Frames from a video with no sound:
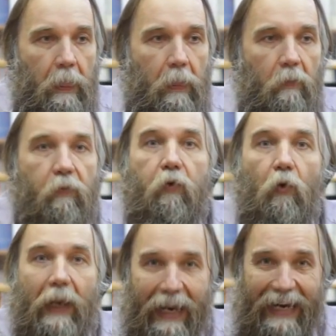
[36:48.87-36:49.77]

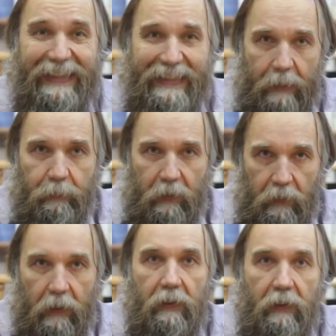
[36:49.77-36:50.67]
fully accepted
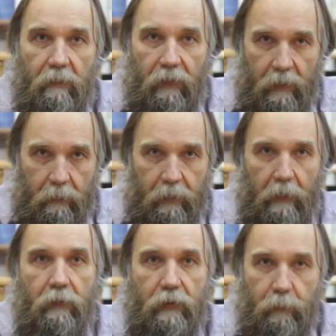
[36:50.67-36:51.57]
and developed
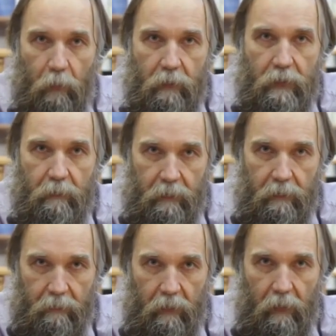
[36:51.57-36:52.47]
and
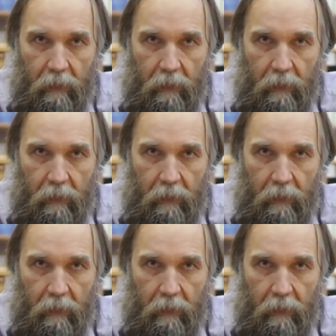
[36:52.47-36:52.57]
responsible